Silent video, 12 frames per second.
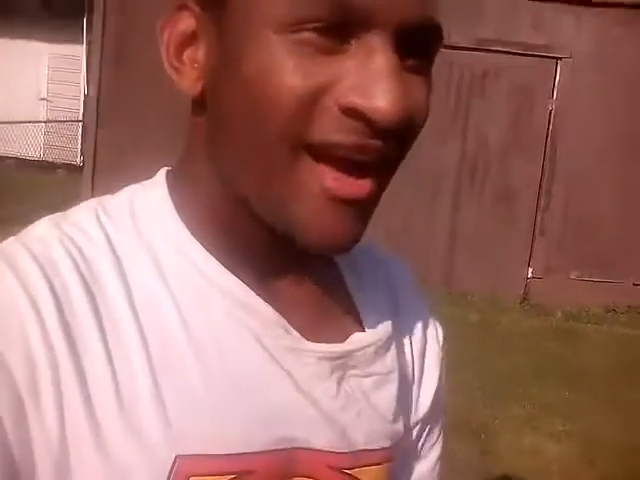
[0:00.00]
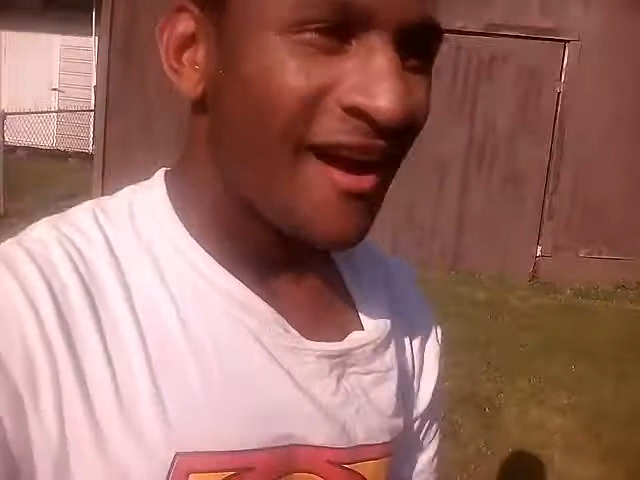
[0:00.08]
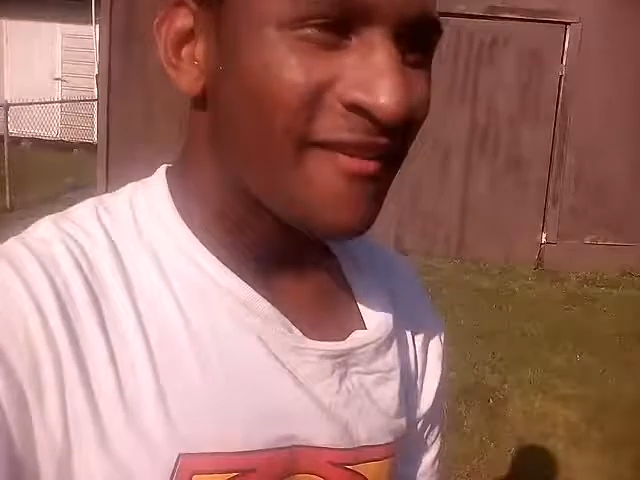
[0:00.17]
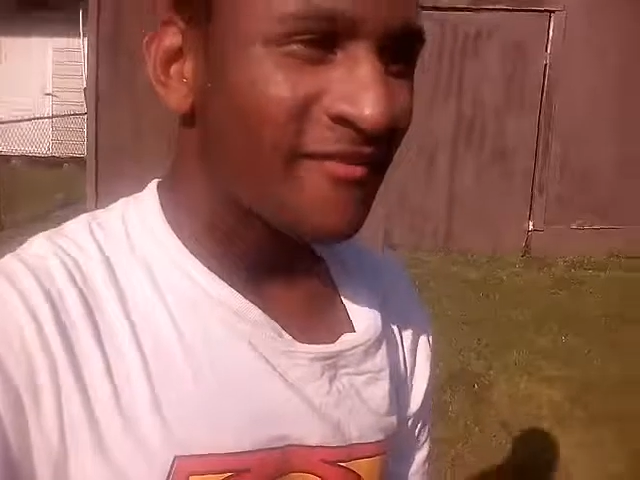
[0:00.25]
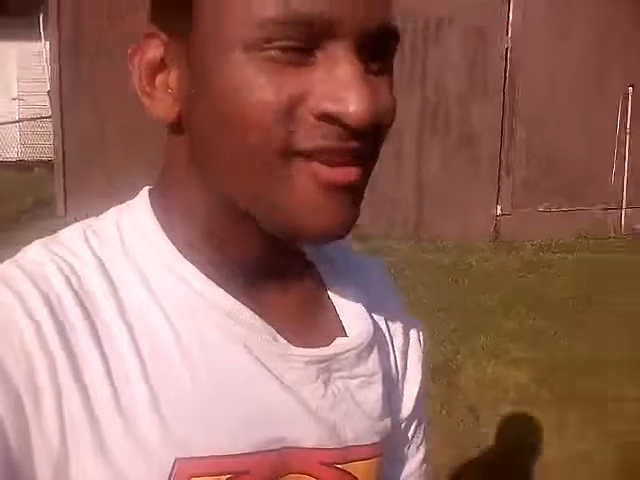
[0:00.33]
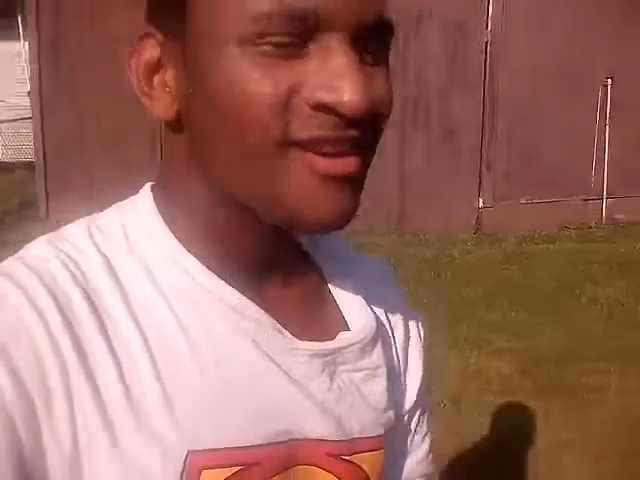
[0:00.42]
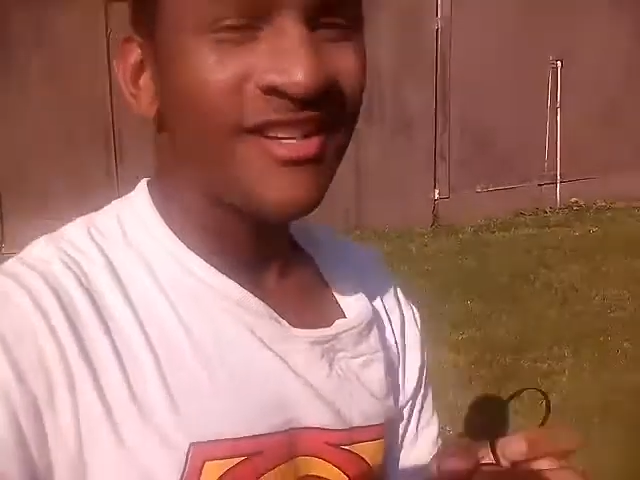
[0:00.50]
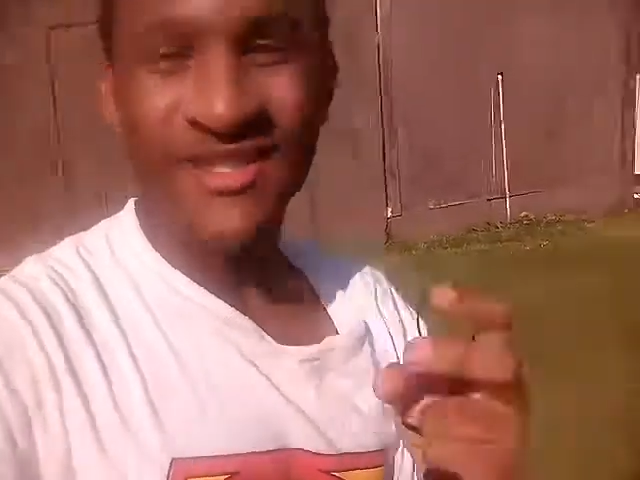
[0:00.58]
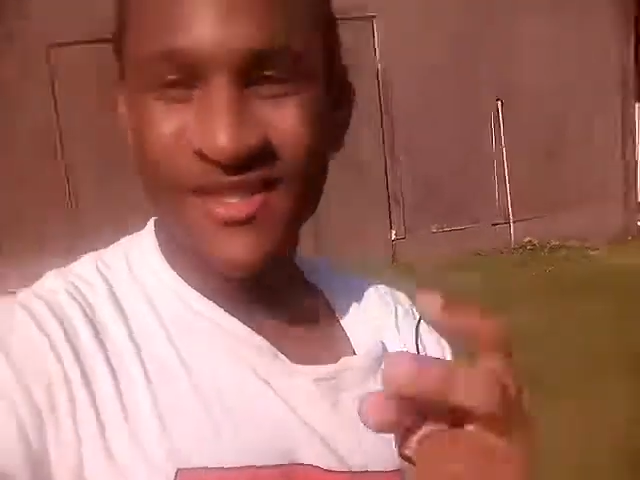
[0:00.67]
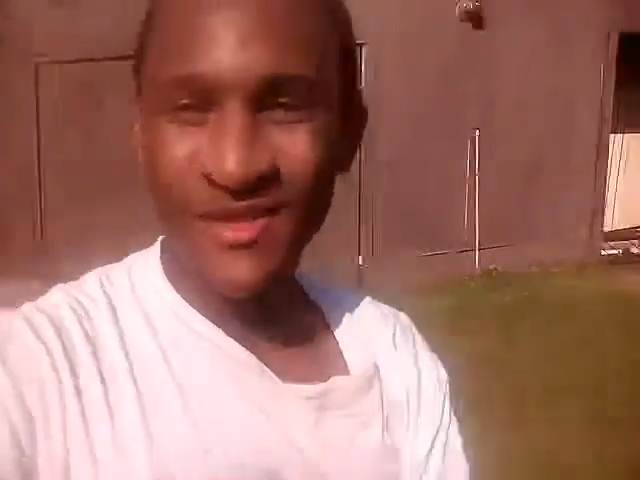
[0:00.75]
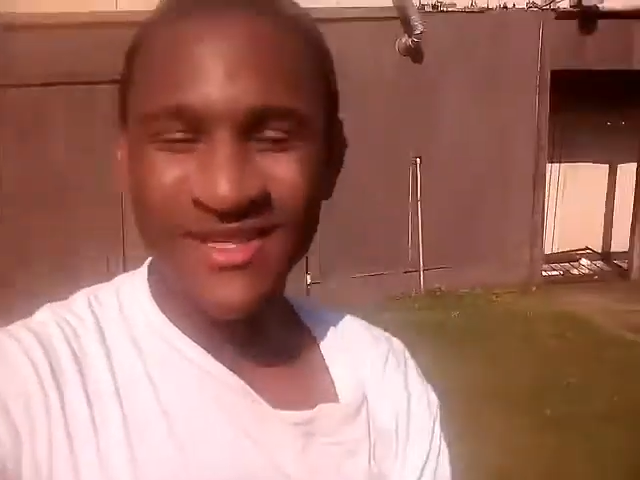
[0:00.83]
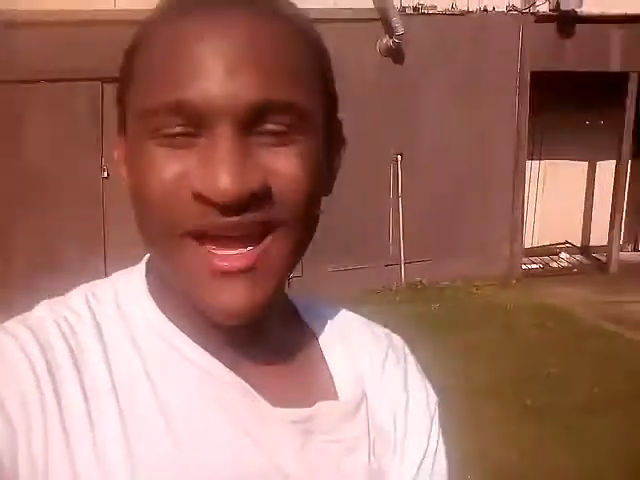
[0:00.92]

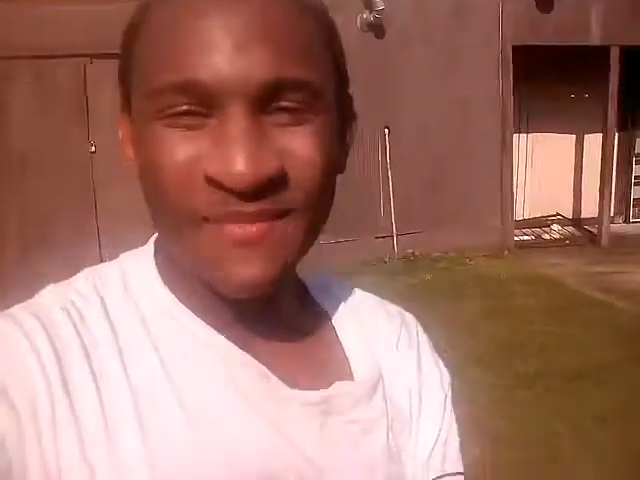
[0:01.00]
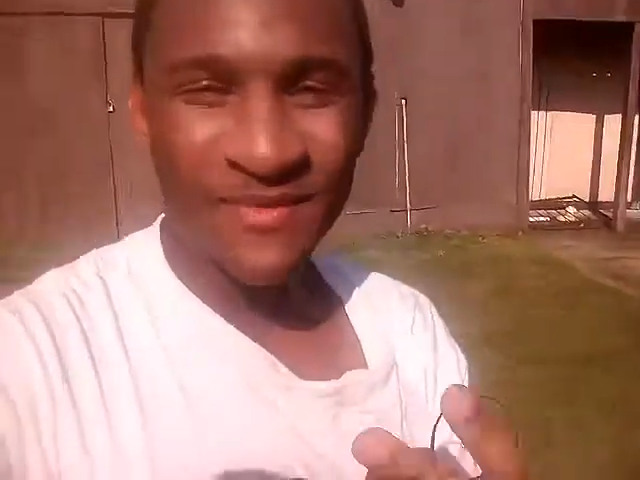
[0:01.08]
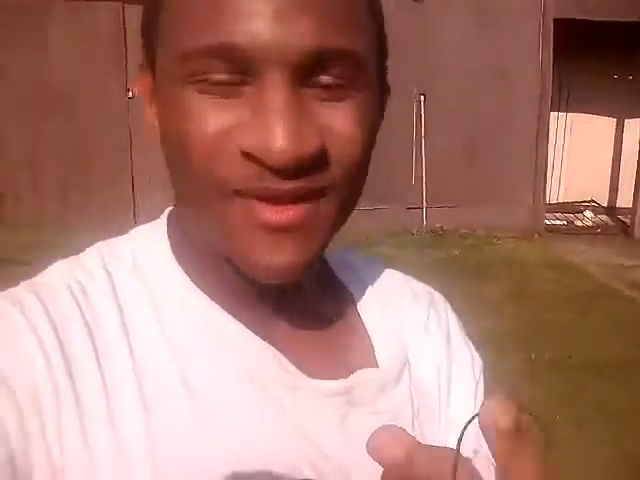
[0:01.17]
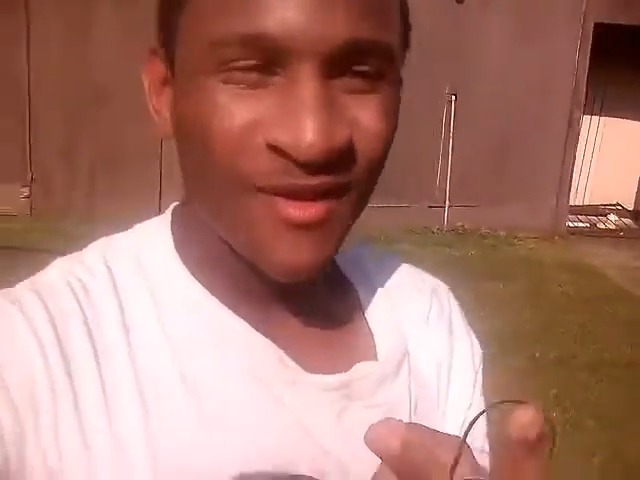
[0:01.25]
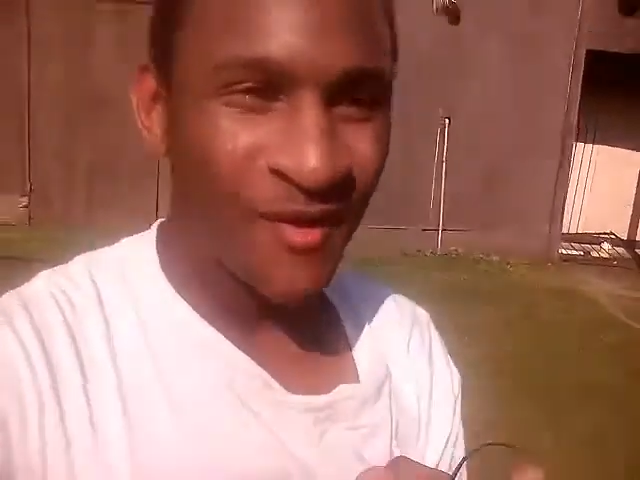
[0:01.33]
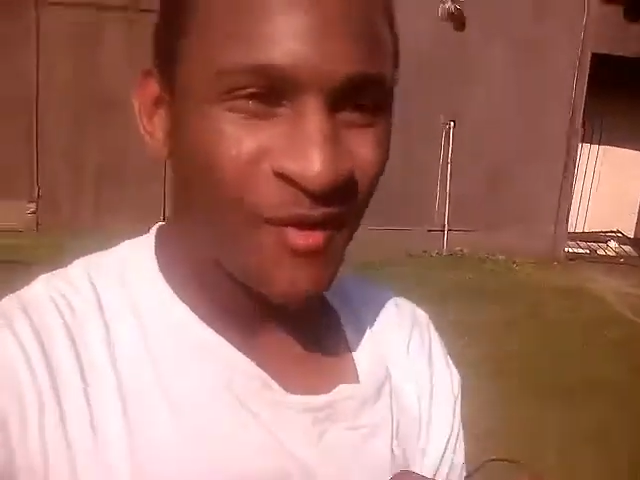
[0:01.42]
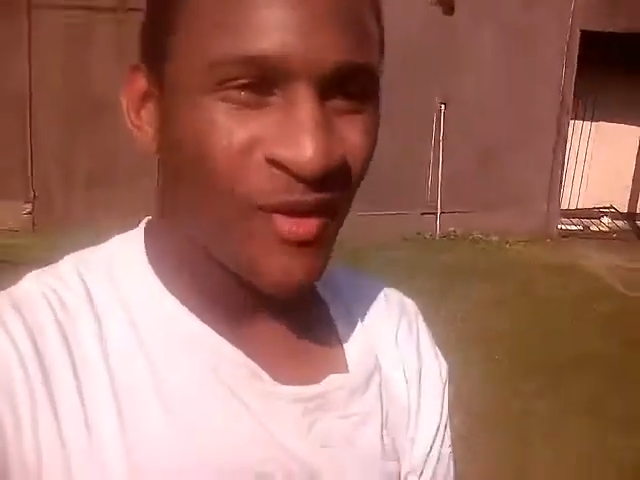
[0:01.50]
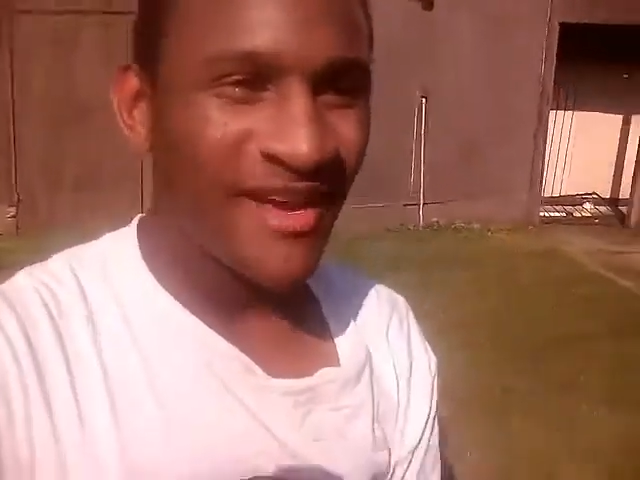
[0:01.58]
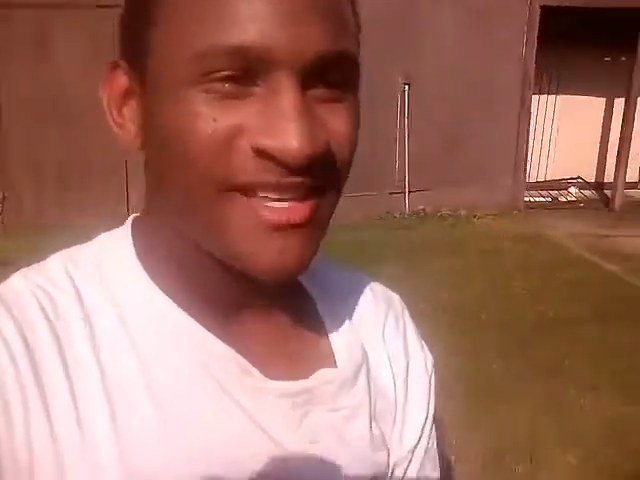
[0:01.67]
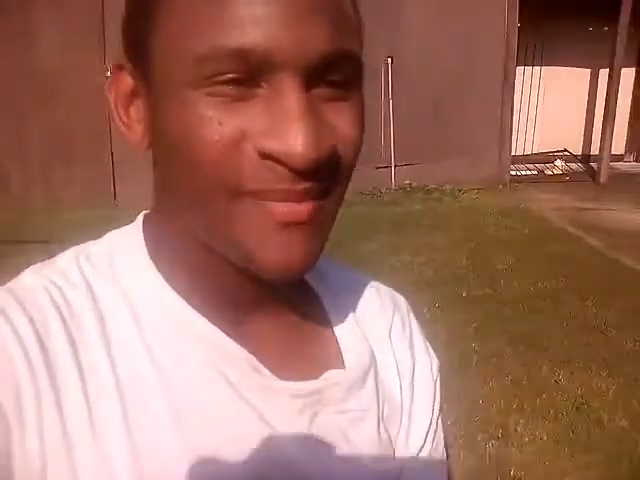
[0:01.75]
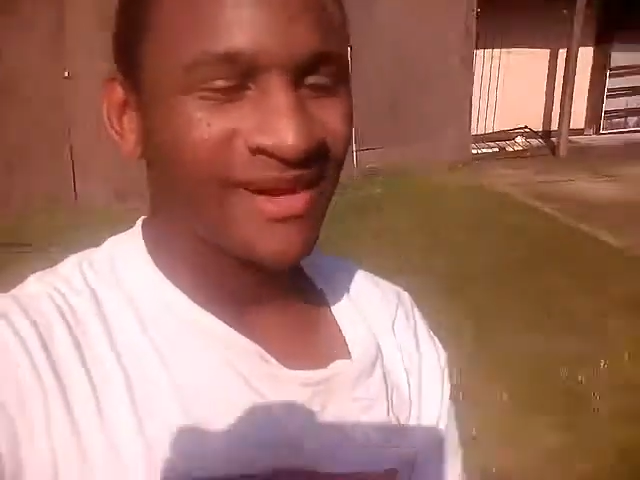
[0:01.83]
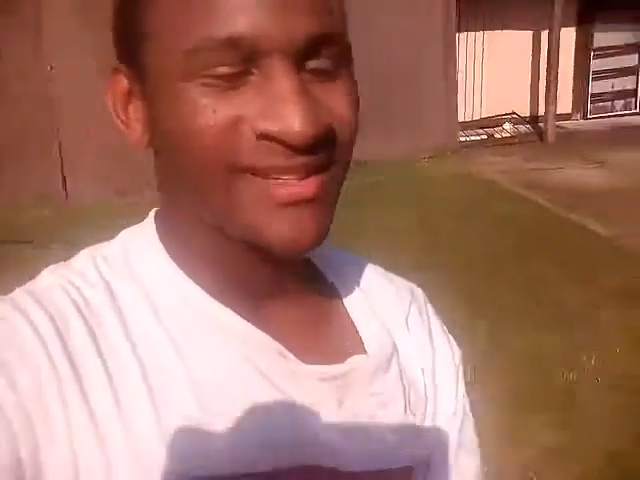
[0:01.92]
two type of ways
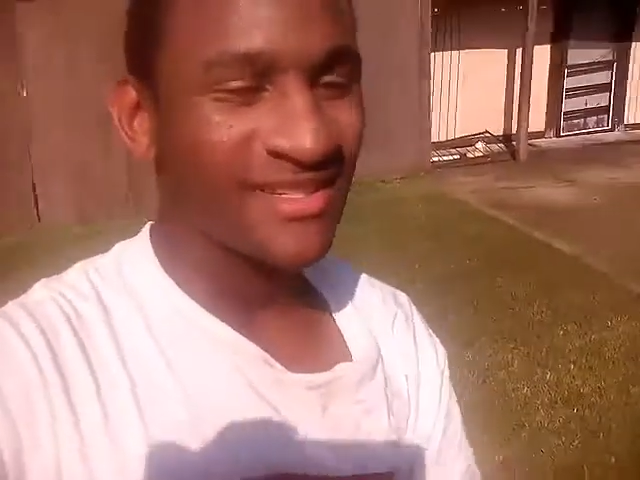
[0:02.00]
about this,